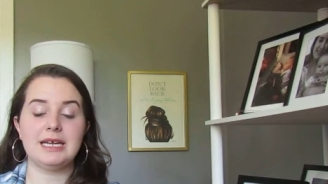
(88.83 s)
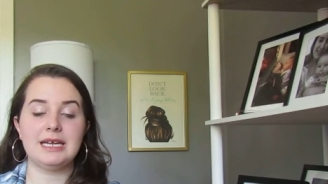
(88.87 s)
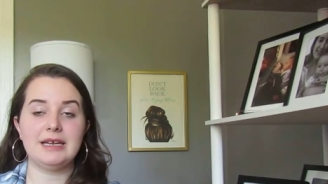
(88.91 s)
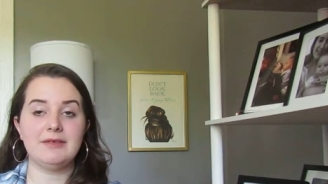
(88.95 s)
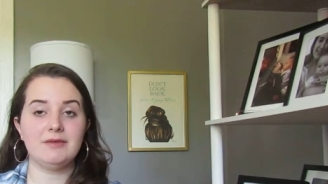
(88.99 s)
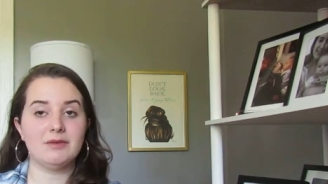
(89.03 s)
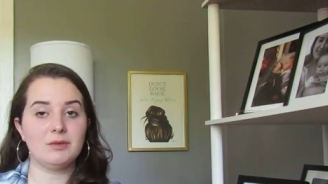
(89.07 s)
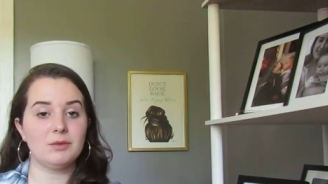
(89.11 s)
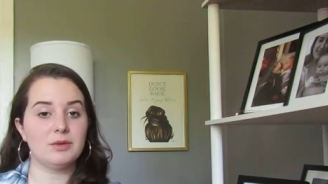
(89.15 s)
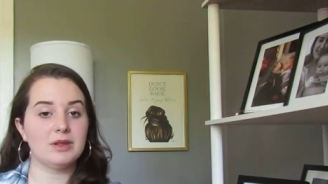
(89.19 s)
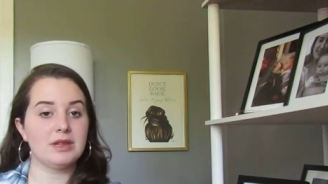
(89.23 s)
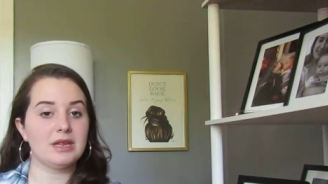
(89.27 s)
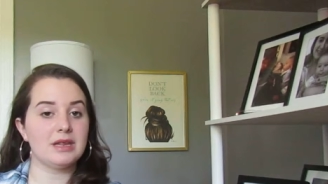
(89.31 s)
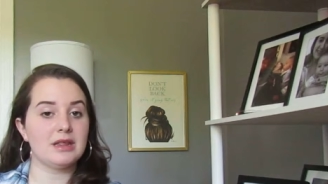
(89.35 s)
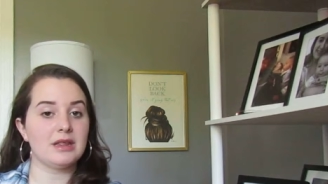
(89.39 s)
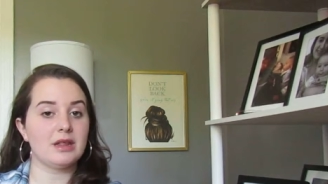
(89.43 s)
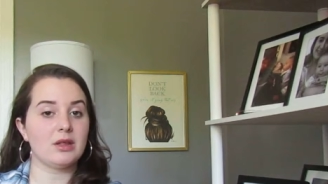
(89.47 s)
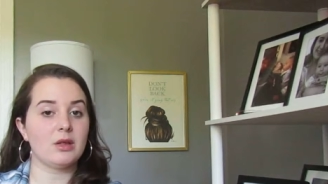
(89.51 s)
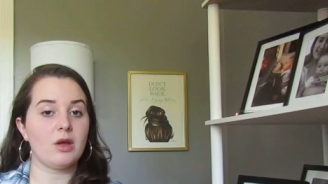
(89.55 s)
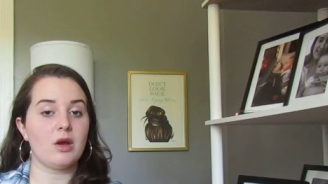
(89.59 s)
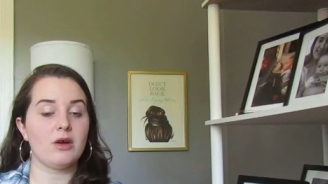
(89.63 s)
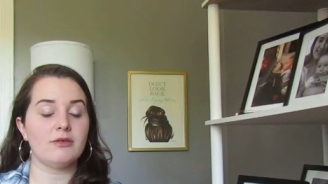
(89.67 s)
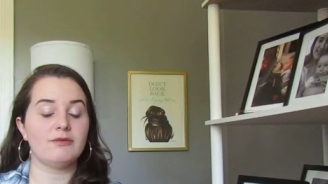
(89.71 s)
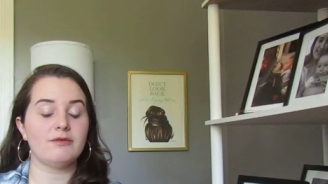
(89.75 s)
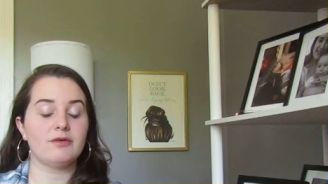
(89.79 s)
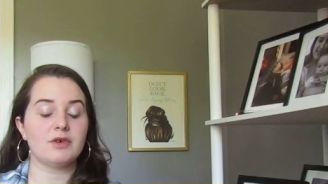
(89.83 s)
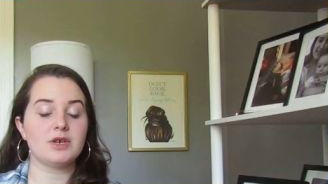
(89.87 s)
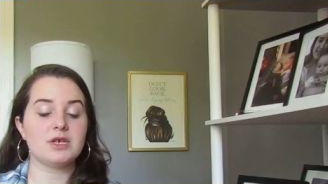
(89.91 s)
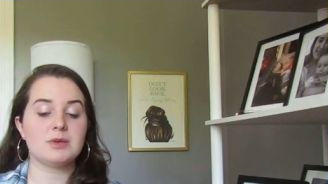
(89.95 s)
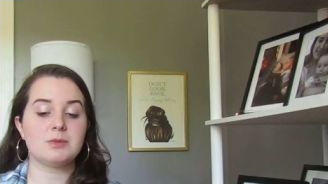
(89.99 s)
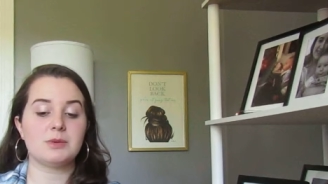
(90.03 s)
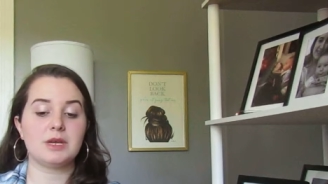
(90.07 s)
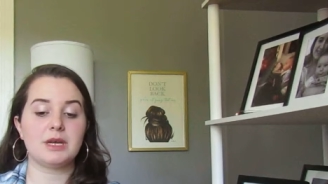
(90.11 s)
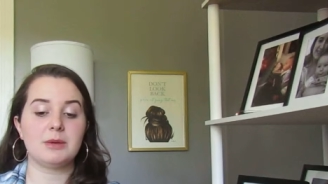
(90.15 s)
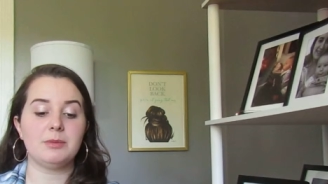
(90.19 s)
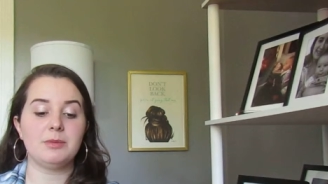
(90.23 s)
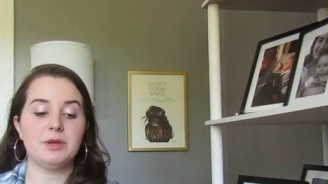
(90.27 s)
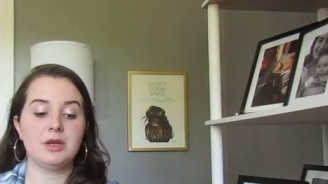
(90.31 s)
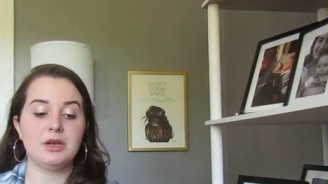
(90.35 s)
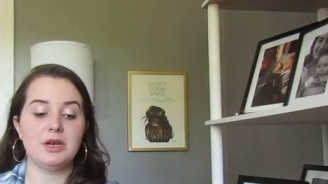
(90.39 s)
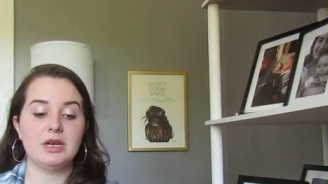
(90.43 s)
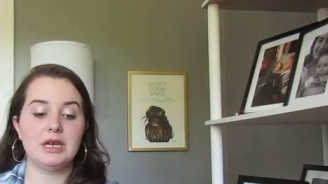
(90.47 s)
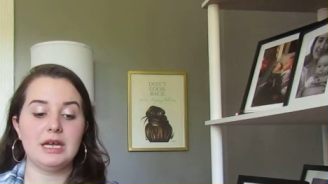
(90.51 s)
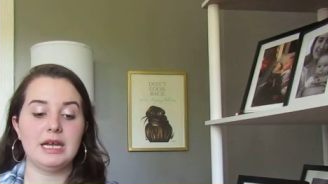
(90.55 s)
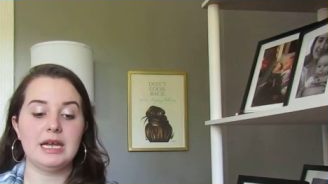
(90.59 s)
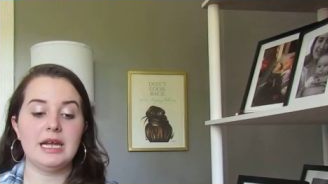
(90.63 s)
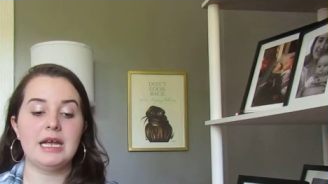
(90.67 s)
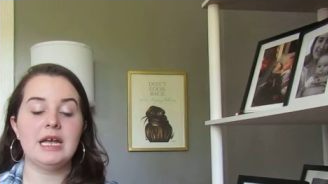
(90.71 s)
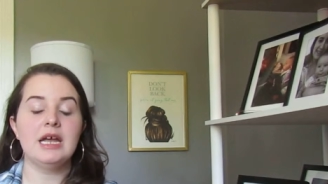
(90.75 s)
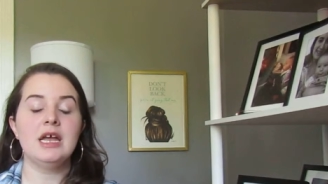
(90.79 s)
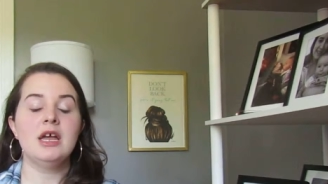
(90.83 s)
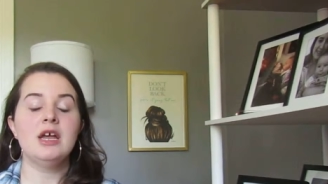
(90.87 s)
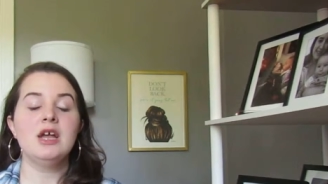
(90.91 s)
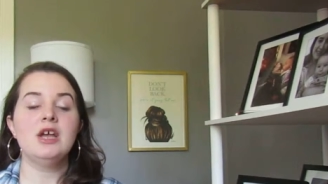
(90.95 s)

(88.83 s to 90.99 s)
even within the law enforcement community.